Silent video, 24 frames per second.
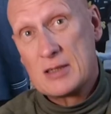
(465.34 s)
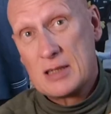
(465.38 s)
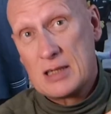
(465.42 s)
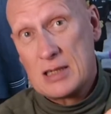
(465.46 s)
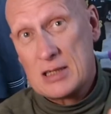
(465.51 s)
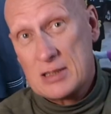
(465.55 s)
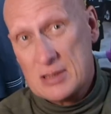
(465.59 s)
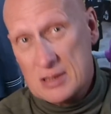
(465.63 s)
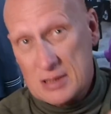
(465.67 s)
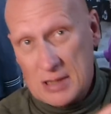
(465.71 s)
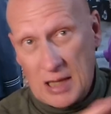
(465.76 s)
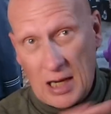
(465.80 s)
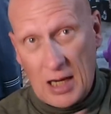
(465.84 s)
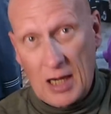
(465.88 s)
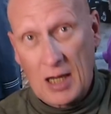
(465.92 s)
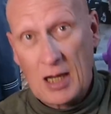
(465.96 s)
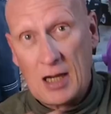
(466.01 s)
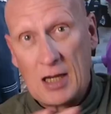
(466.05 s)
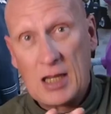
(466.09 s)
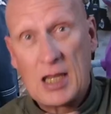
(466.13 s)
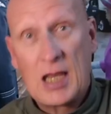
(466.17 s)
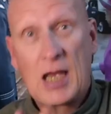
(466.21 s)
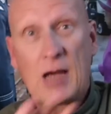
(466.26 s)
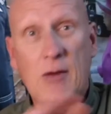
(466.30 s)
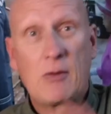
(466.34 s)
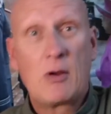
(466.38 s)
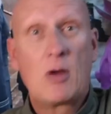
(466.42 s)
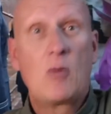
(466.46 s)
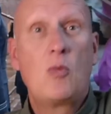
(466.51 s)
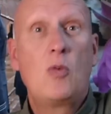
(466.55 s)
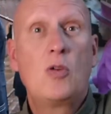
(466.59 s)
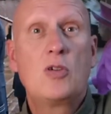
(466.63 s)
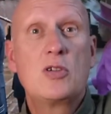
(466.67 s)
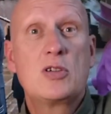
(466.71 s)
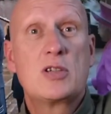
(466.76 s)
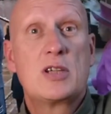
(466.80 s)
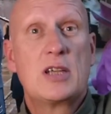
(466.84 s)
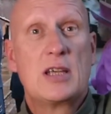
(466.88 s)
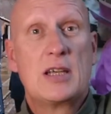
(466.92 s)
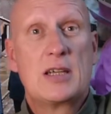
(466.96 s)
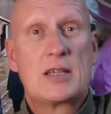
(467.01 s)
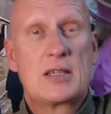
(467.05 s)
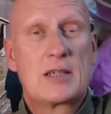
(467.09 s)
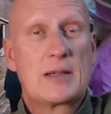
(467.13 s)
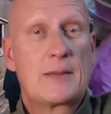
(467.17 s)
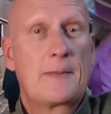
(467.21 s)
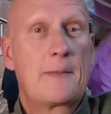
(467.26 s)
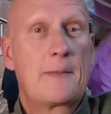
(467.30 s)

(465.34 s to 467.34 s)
exactly how I want it.